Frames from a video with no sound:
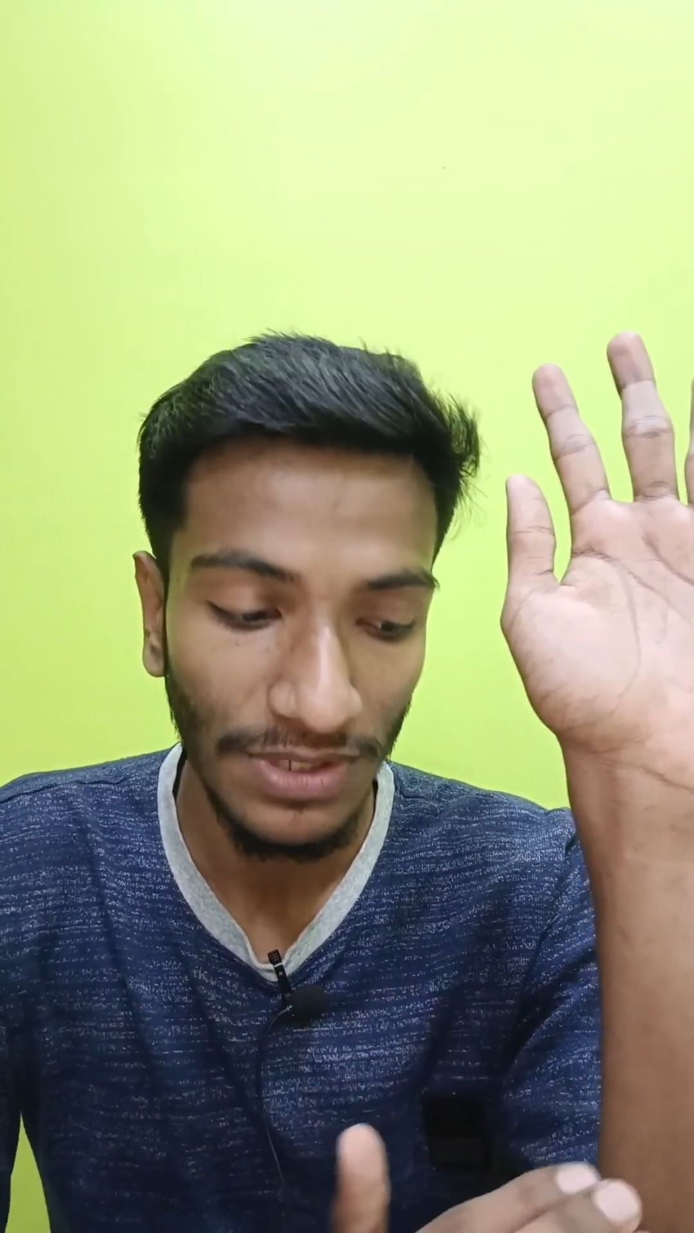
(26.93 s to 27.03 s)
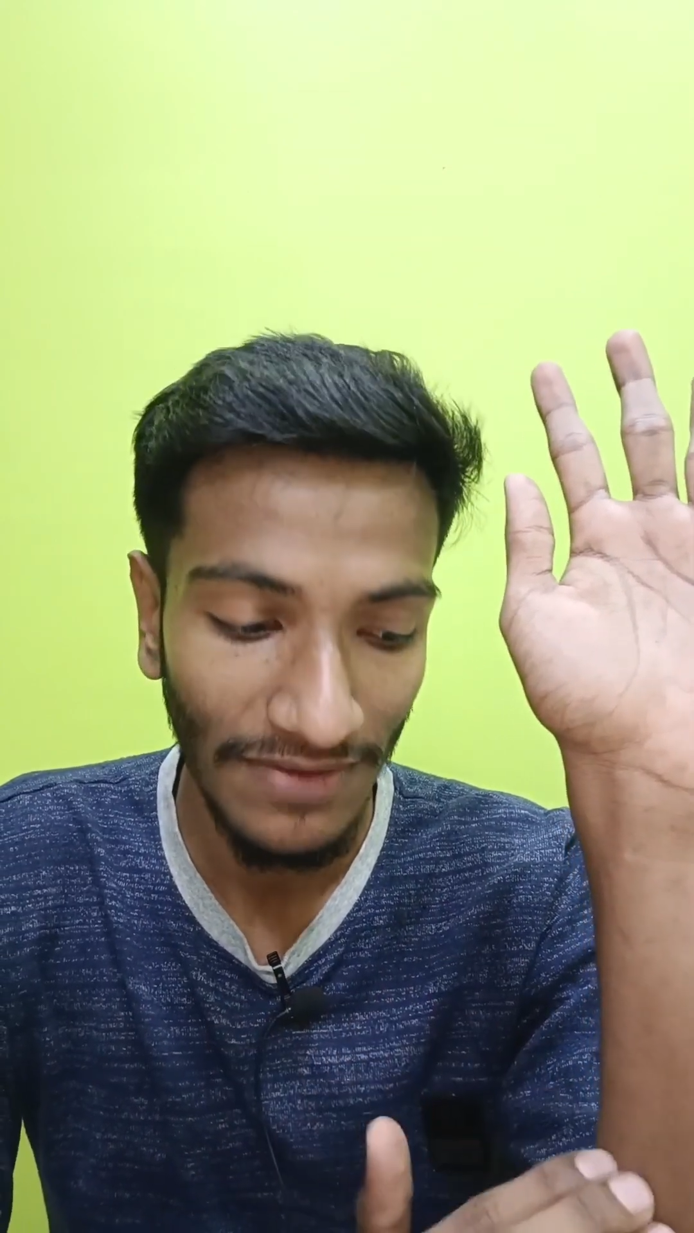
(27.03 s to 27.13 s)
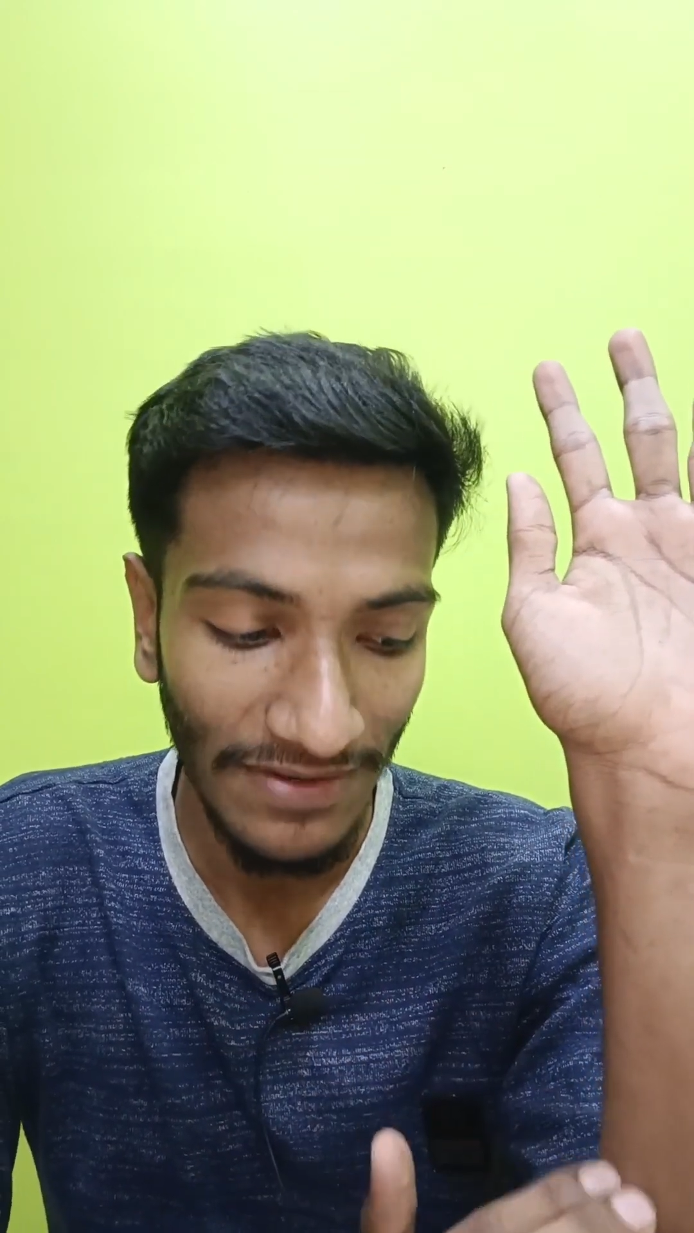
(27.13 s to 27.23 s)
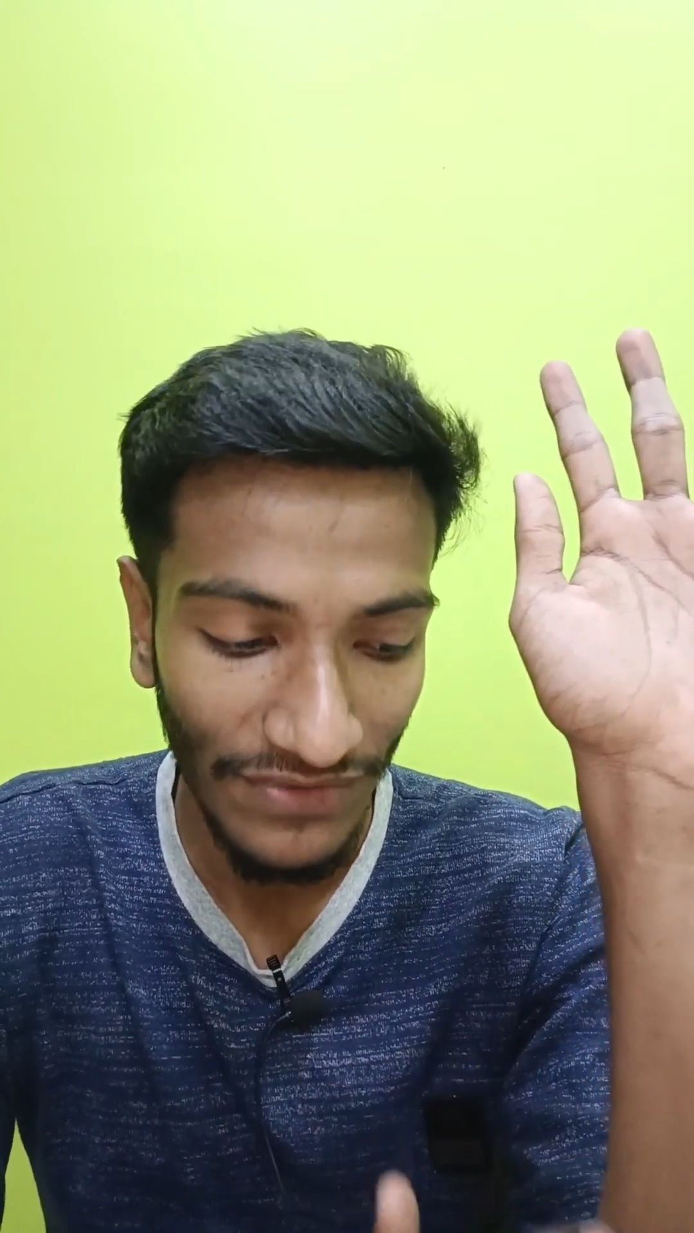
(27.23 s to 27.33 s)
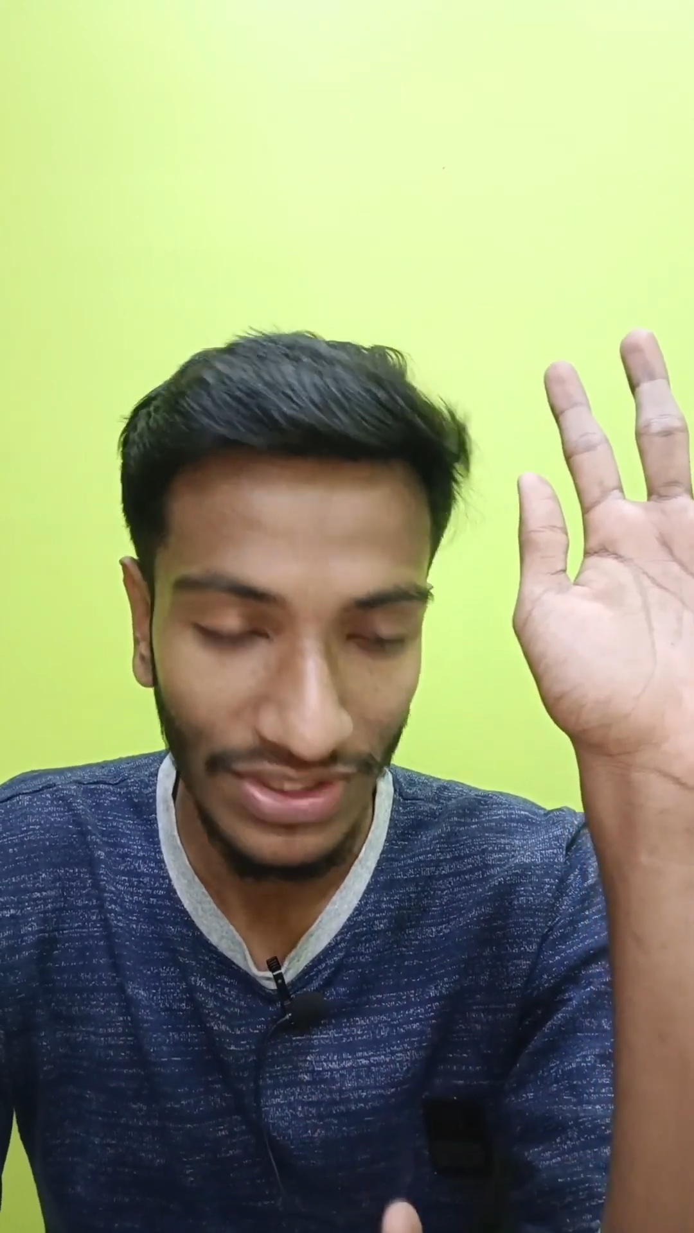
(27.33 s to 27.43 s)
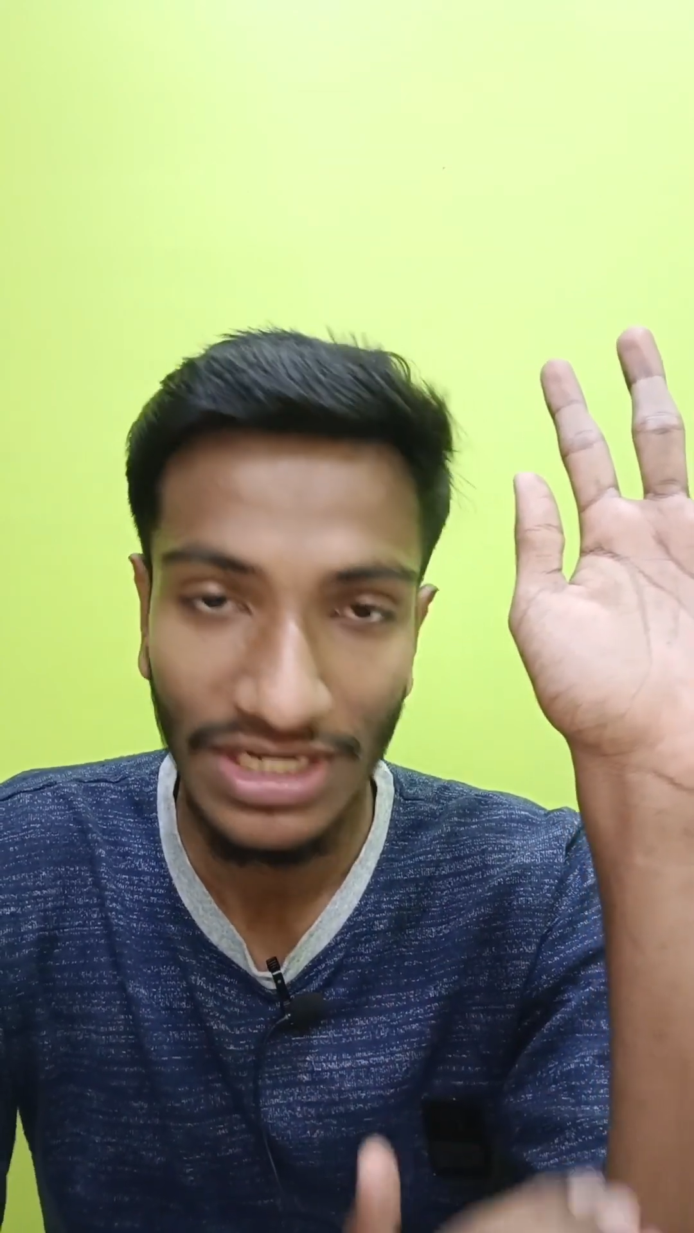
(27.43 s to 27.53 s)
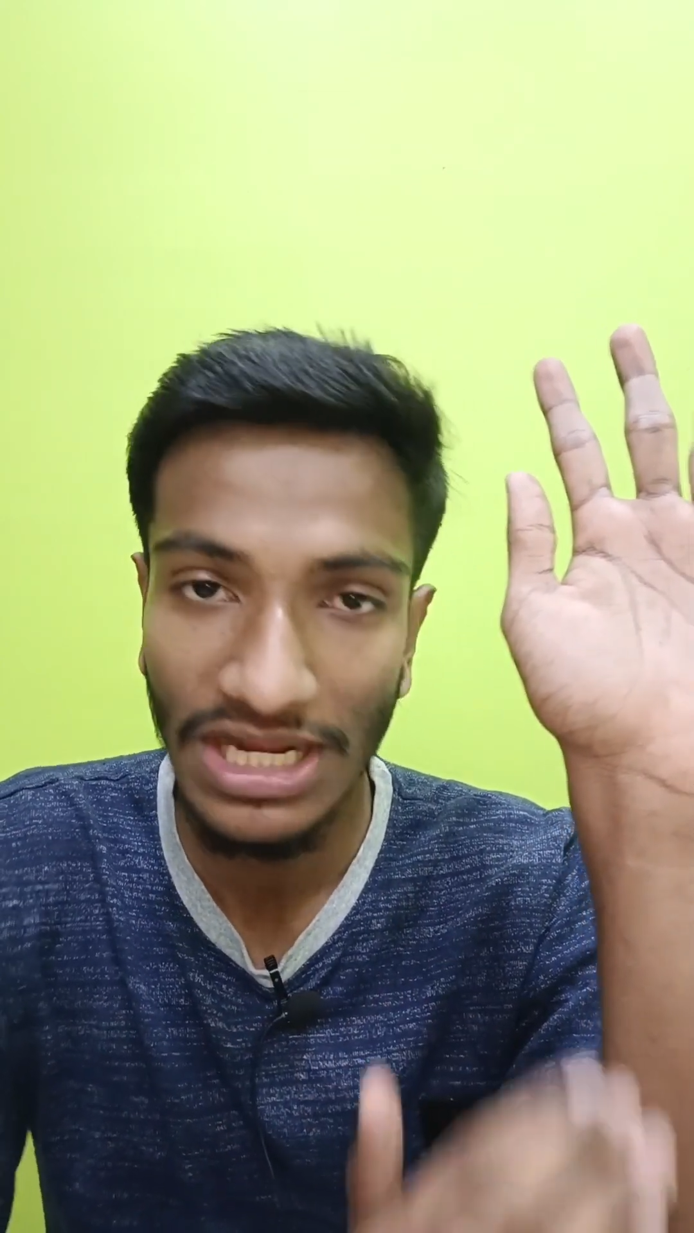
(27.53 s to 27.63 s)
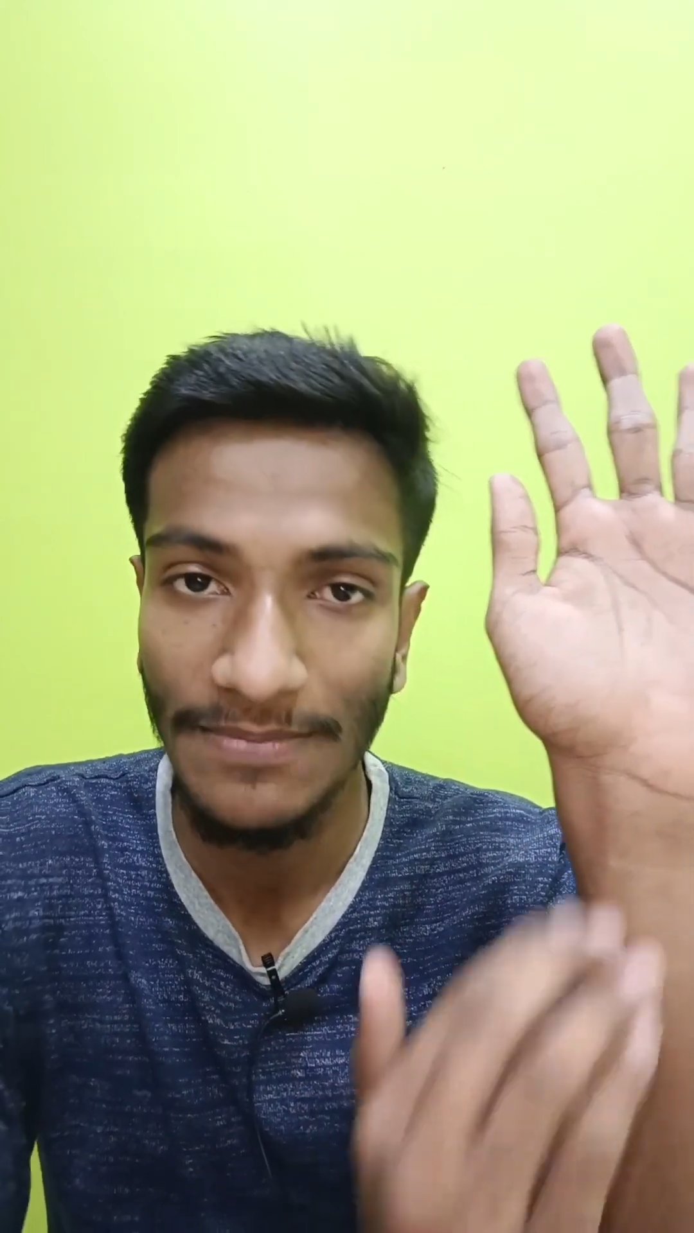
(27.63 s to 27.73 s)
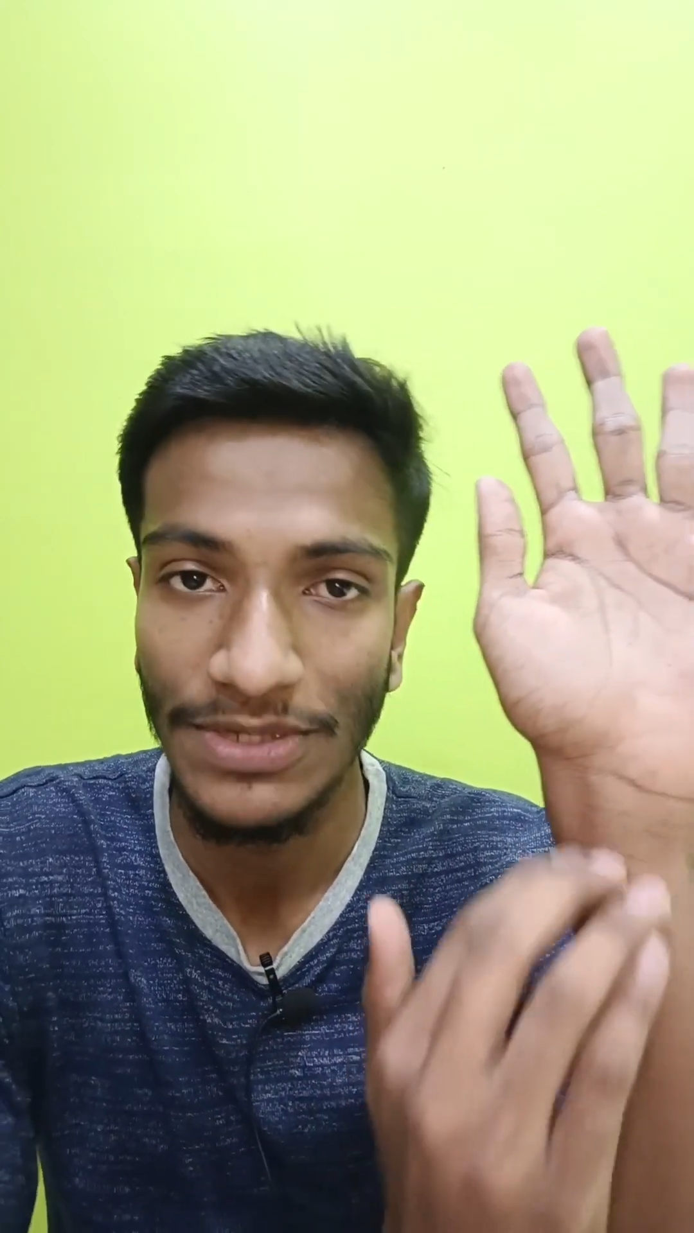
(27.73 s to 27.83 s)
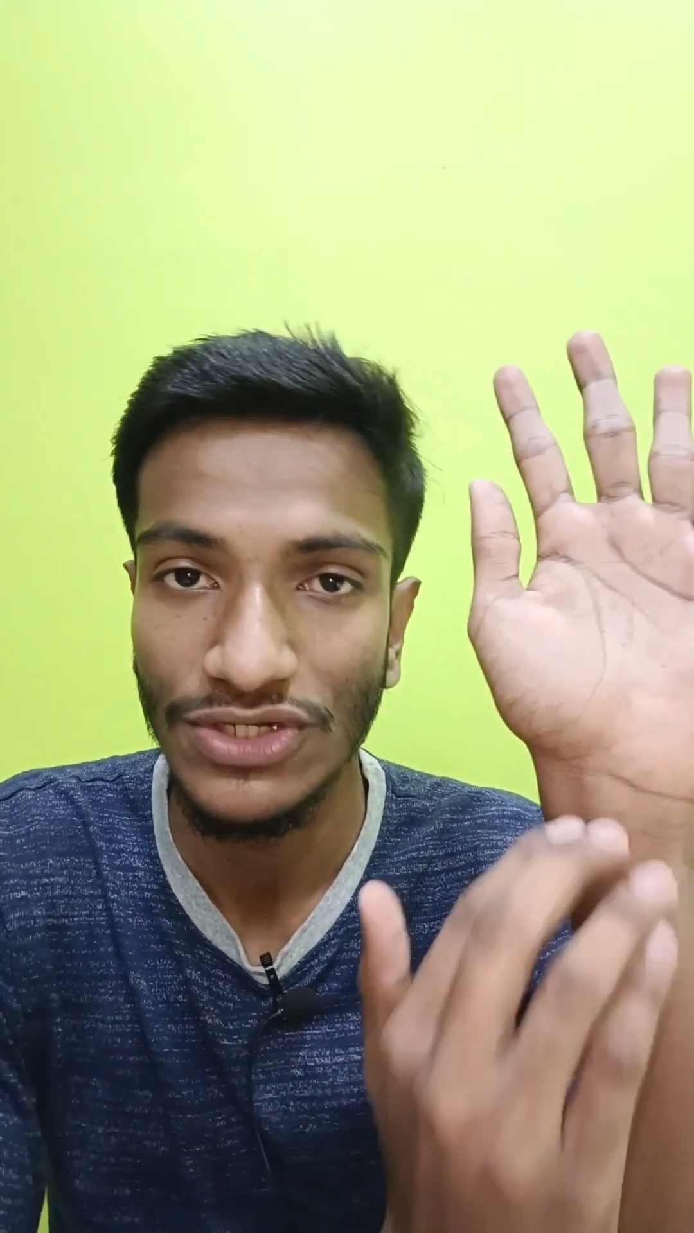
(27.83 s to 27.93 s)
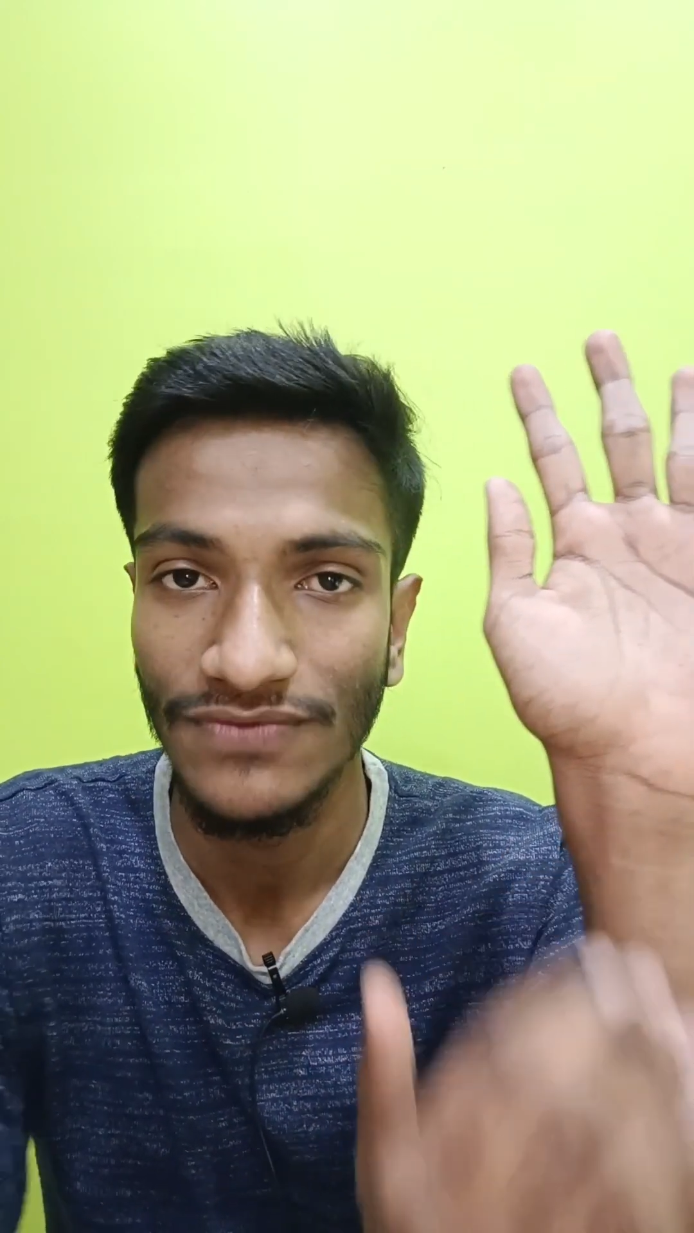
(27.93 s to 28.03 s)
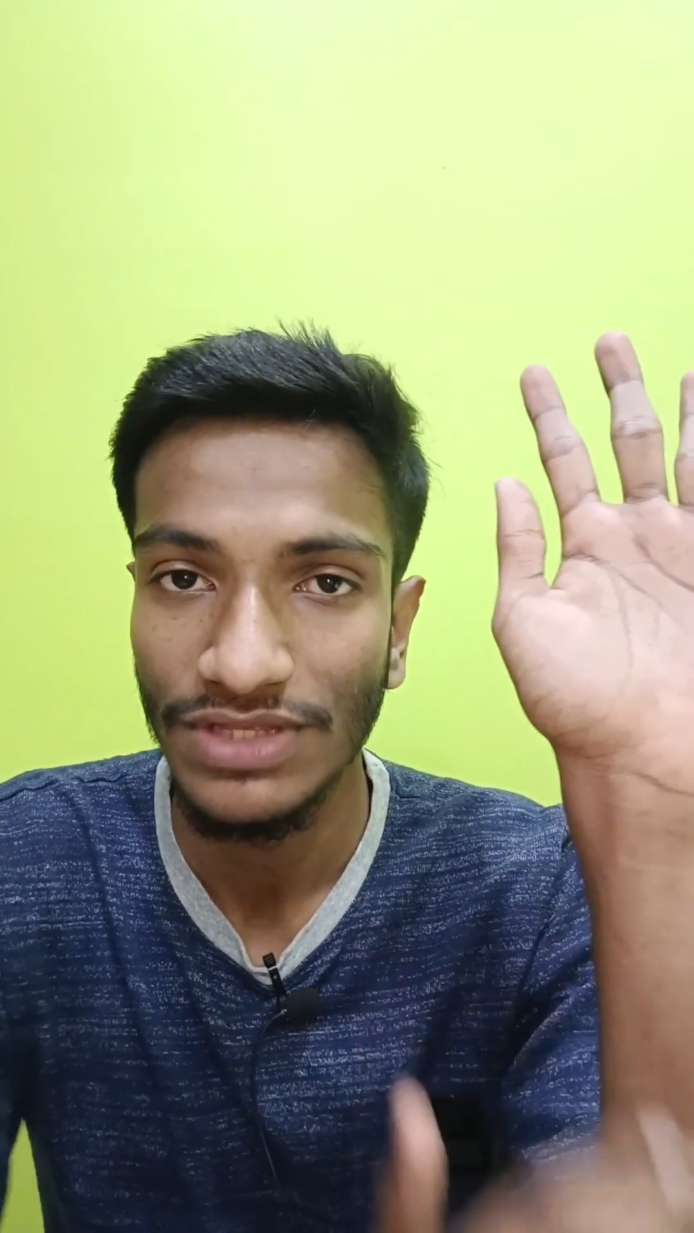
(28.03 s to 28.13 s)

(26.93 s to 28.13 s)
to prevent further damage